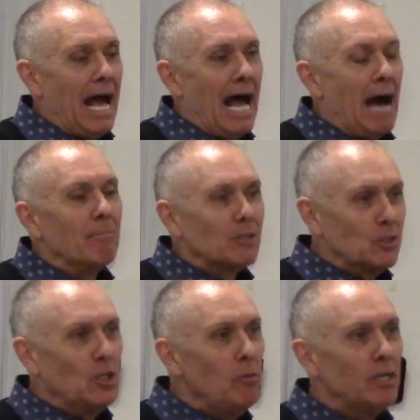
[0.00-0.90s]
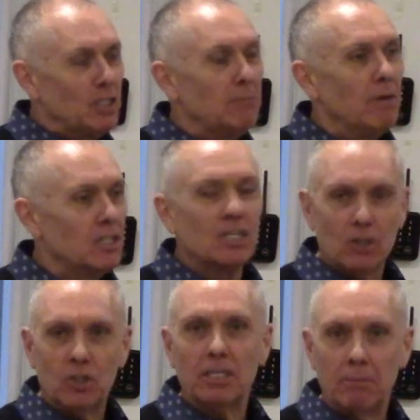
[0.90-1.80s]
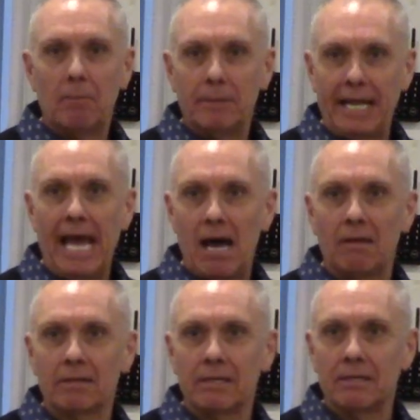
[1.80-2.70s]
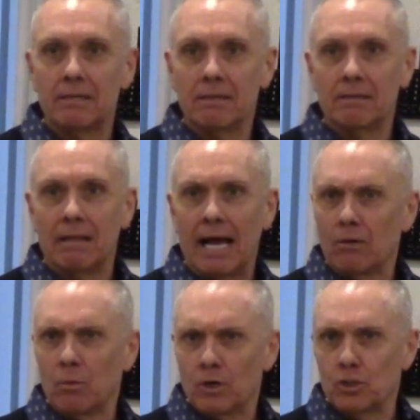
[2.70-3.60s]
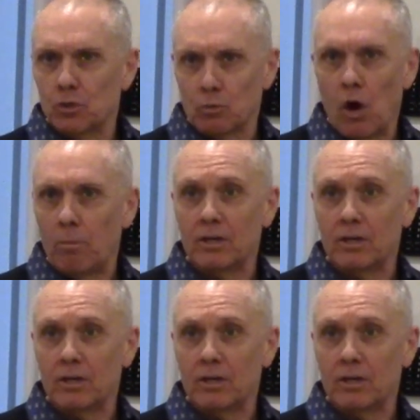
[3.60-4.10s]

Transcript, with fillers: I'm assuming she must have looked him up and down, like, where's your rope?